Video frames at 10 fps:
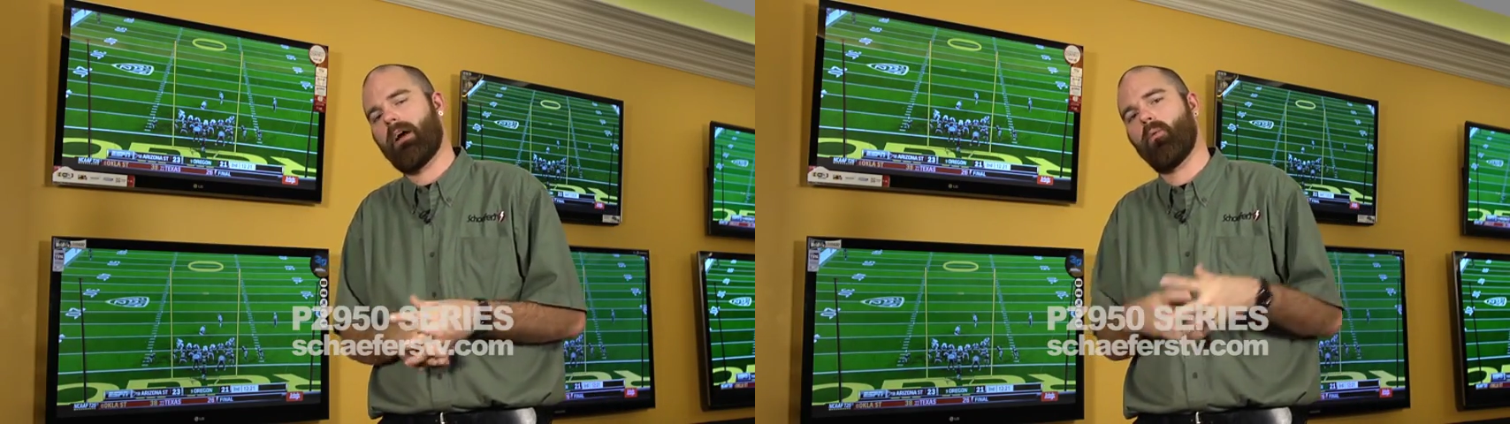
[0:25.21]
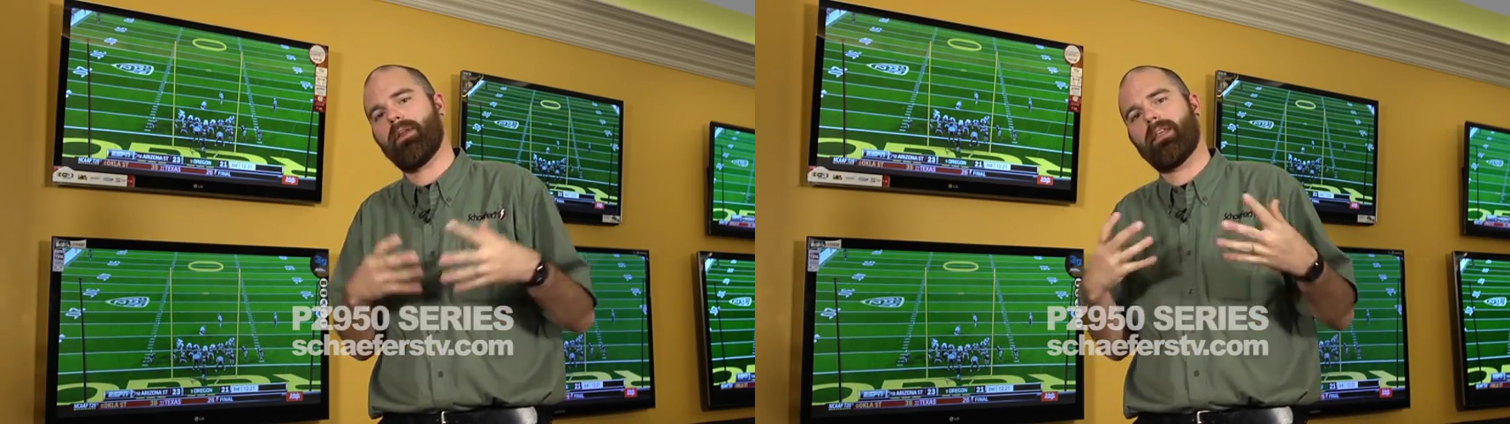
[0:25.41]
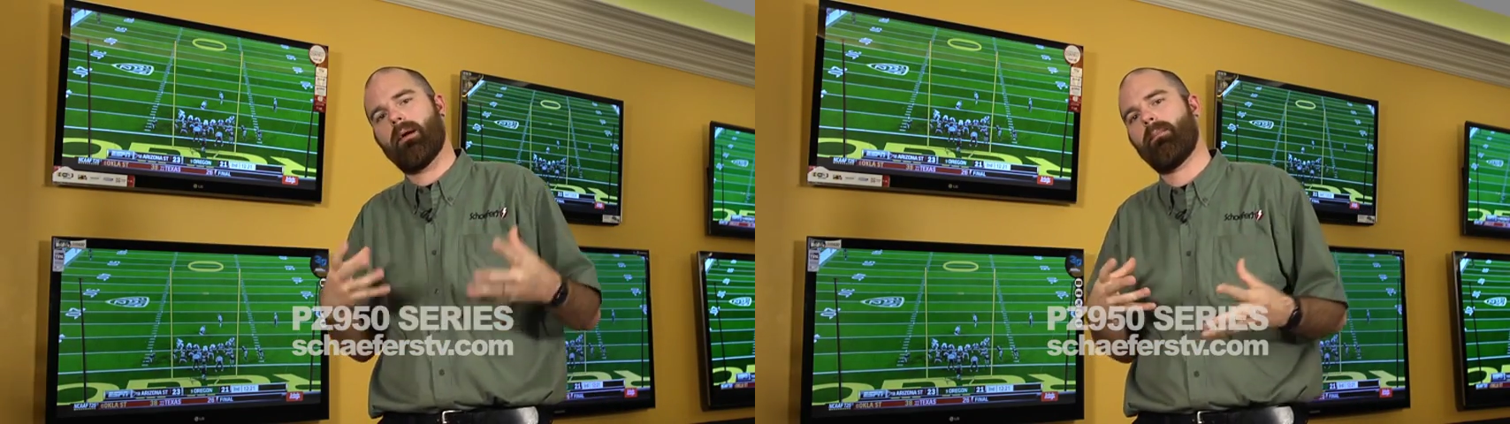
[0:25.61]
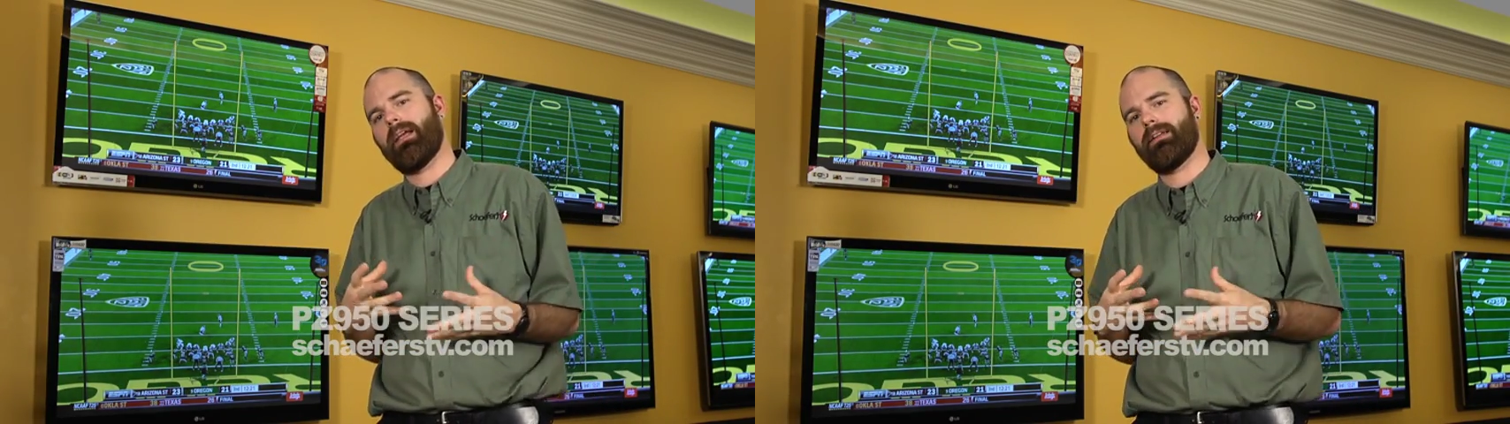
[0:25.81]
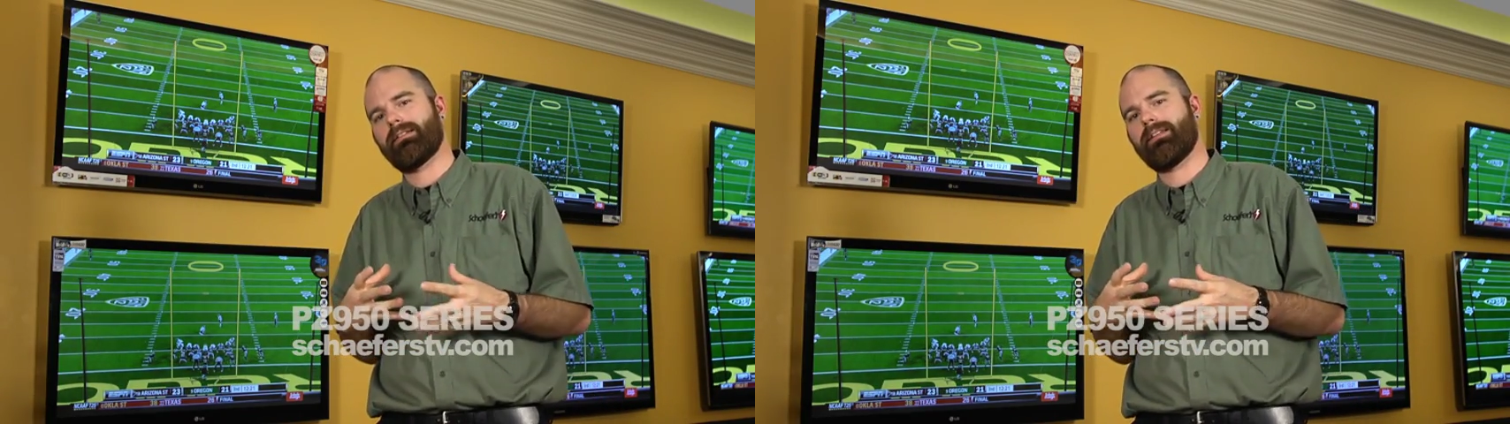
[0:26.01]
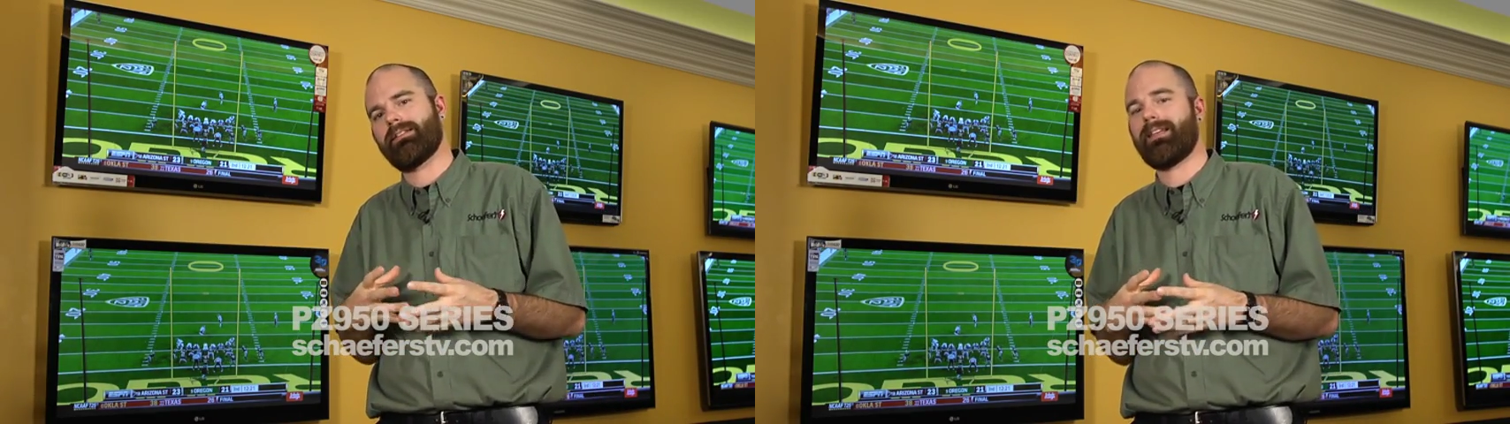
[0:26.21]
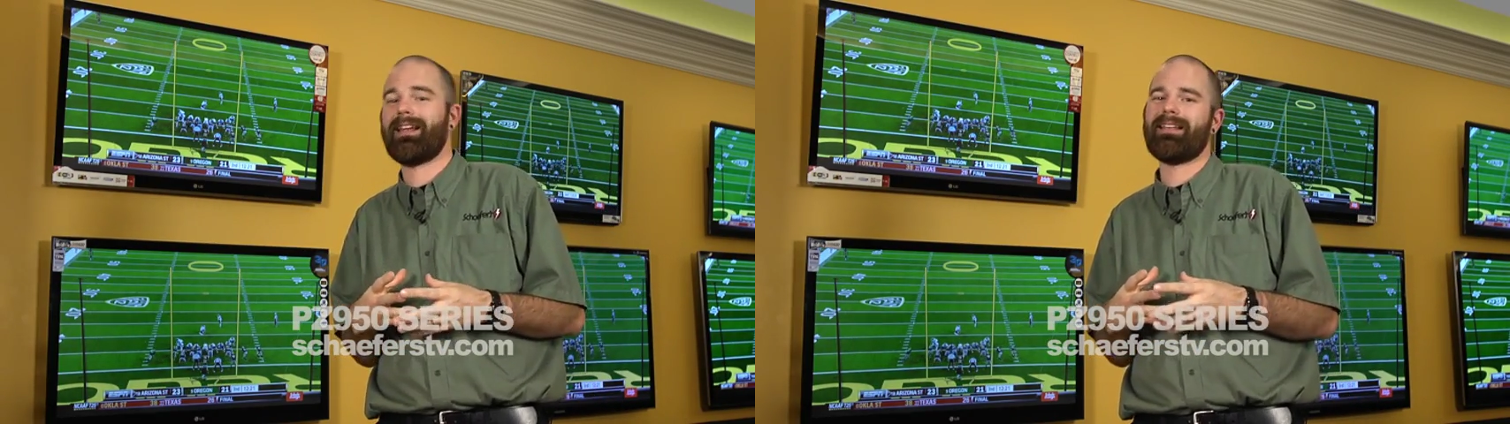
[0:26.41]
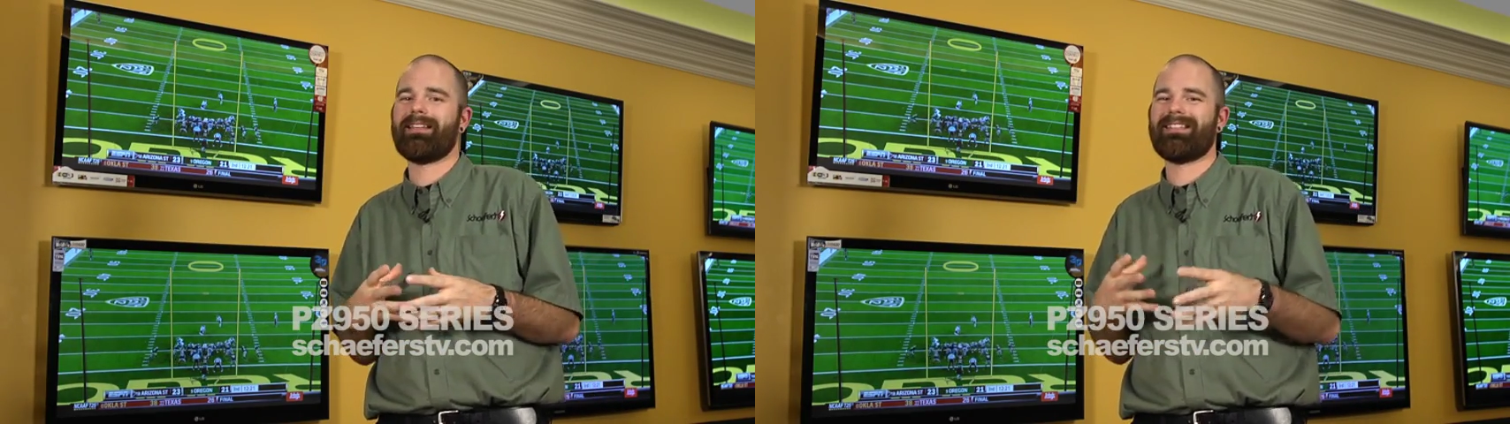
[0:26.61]
Now what that means is
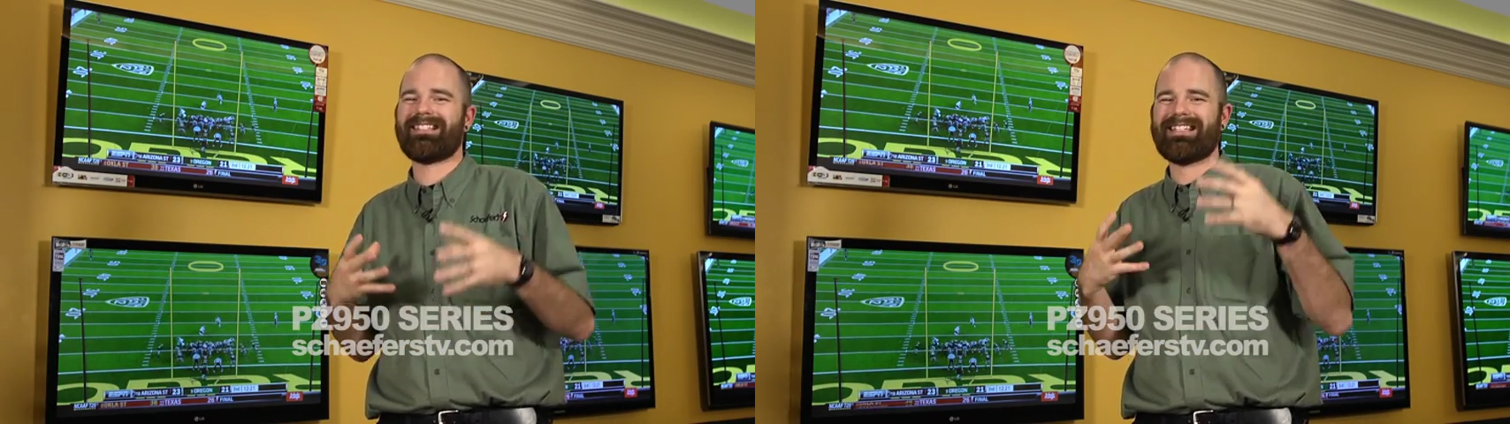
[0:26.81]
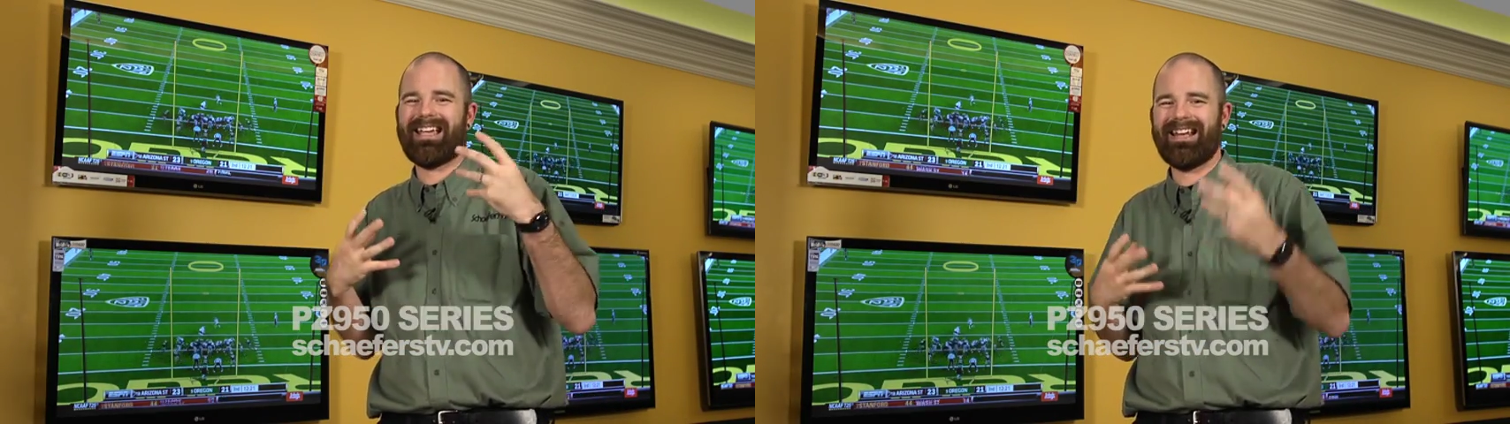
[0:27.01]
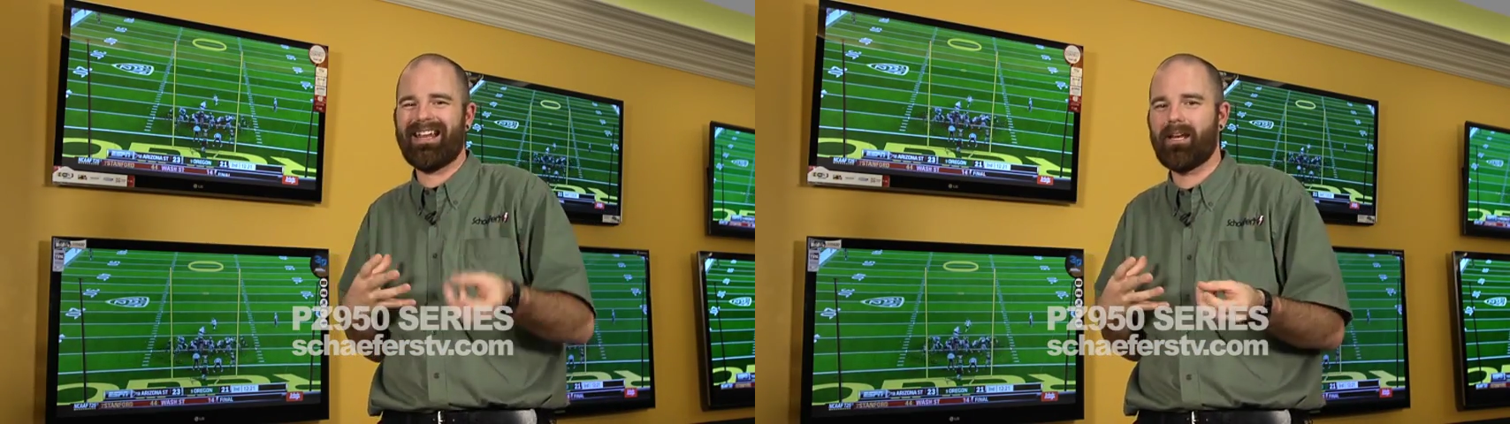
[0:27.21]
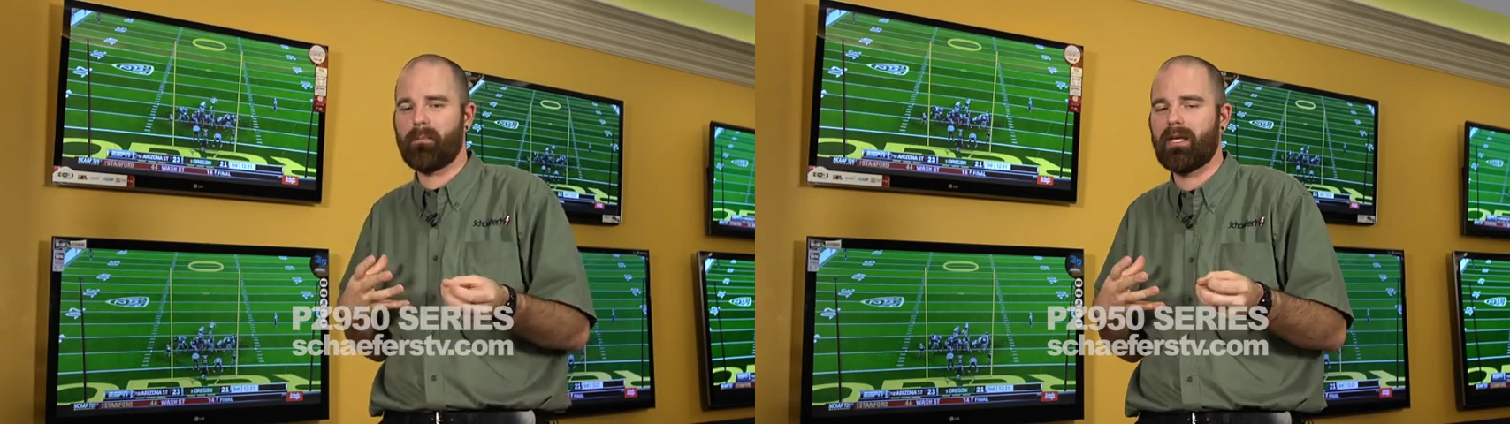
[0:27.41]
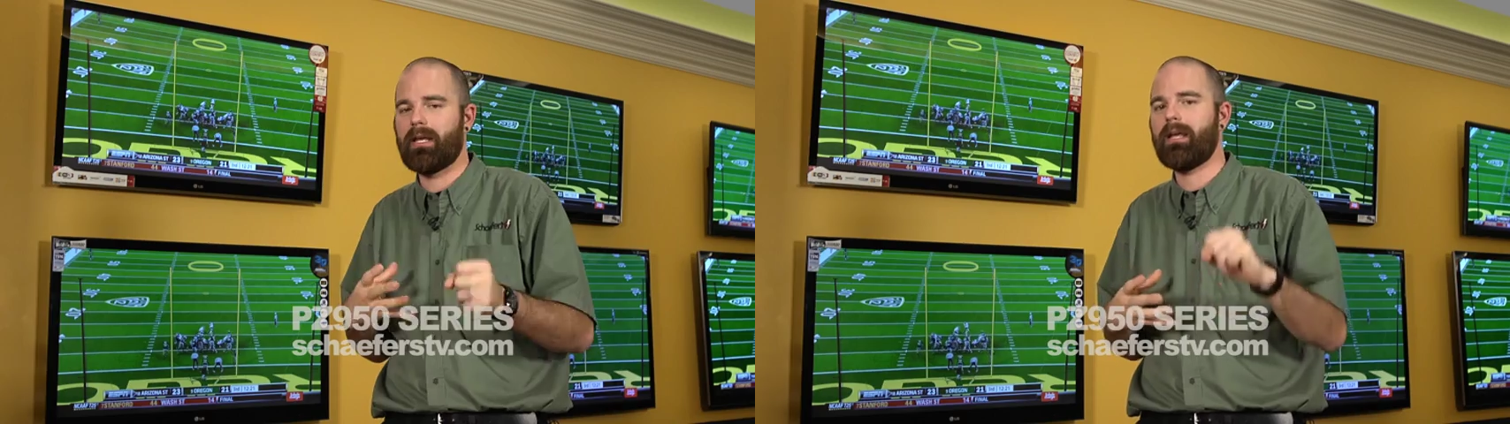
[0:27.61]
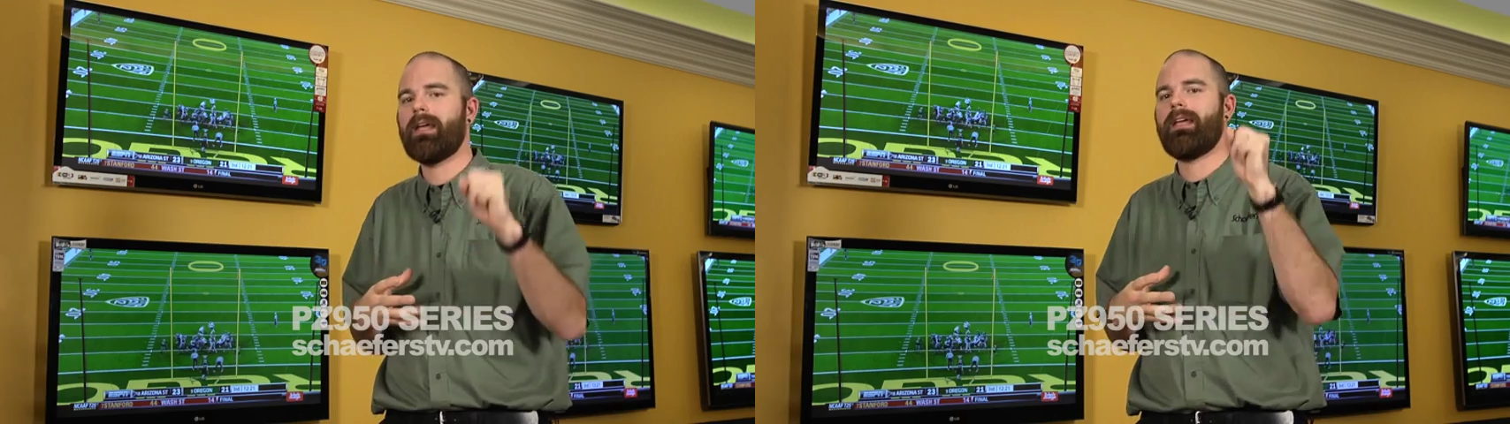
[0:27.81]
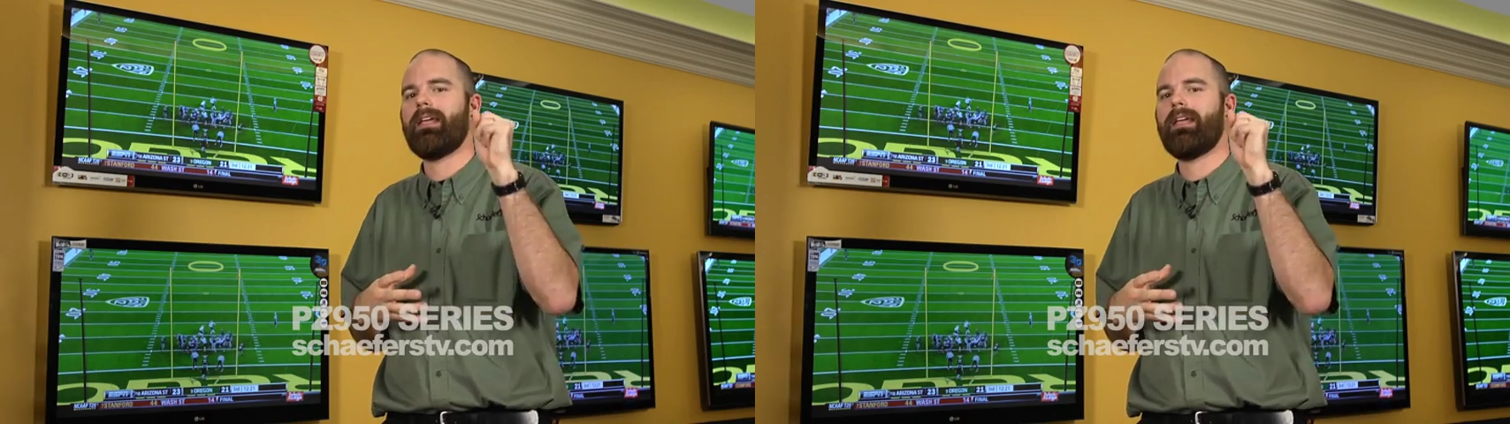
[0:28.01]
that it is 1080p